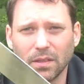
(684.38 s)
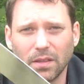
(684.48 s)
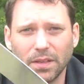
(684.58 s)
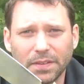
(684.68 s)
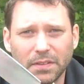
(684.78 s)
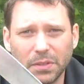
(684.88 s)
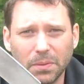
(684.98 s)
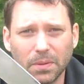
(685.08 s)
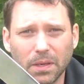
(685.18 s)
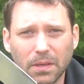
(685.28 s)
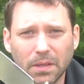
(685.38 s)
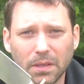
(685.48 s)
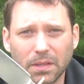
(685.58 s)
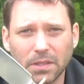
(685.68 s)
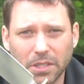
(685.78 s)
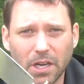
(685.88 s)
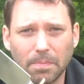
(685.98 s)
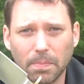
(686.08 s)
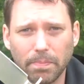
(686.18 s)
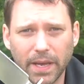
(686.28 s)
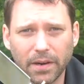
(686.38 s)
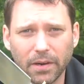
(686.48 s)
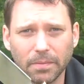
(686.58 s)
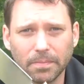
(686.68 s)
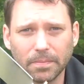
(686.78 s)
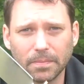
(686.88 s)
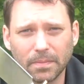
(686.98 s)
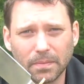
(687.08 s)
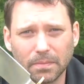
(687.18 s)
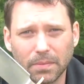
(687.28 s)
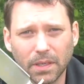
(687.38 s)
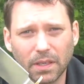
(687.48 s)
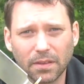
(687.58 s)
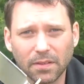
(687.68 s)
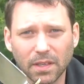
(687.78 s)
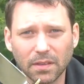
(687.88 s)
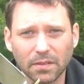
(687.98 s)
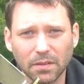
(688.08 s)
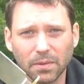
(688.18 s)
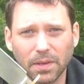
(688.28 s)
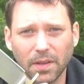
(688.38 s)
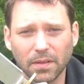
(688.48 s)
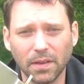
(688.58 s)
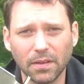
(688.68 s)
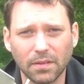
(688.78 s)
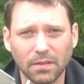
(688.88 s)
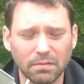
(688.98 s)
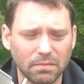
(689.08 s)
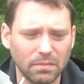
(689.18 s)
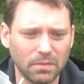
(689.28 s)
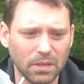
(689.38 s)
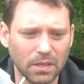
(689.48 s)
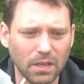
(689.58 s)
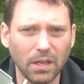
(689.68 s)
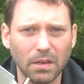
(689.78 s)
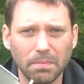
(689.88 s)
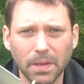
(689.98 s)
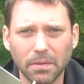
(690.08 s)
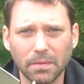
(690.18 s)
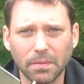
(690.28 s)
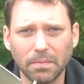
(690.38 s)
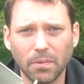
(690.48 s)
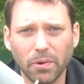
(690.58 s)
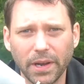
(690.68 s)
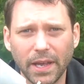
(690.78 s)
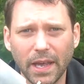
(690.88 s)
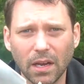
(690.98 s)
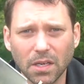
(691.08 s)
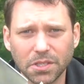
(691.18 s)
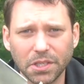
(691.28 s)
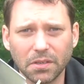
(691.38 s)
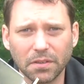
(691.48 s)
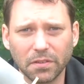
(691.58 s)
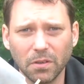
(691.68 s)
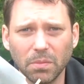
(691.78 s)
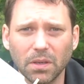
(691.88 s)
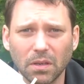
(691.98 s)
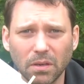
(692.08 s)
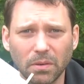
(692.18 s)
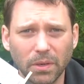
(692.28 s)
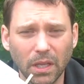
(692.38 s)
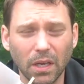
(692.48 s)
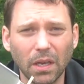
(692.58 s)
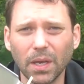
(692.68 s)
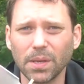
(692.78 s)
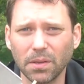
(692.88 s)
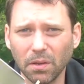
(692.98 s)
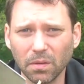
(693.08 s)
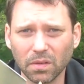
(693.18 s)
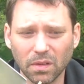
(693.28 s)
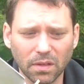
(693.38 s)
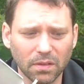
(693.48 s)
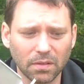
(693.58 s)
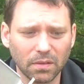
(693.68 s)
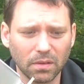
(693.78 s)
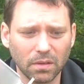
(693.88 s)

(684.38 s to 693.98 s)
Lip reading: This do chop better, but it gets stuck, so it's a little bit more energy consuming really to use this